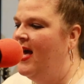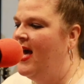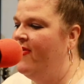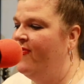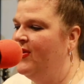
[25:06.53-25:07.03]

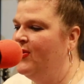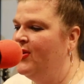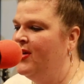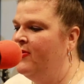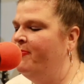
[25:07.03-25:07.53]
I feel
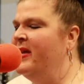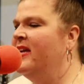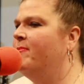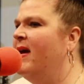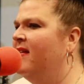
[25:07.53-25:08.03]
good. Being
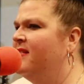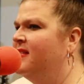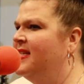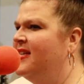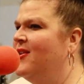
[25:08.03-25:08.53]
on
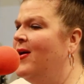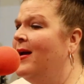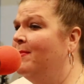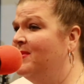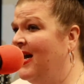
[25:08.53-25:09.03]
Palynziq, though, I
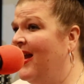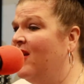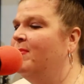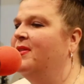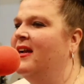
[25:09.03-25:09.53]
am
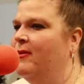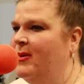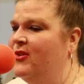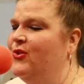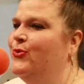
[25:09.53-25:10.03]
tired, but that could
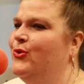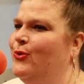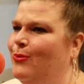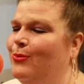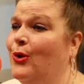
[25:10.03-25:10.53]
be due
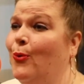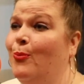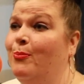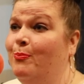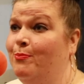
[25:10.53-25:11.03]
to low
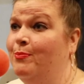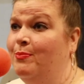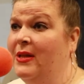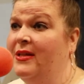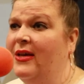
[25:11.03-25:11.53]

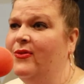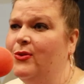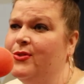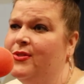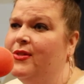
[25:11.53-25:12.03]
blood
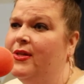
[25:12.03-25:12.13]
levels.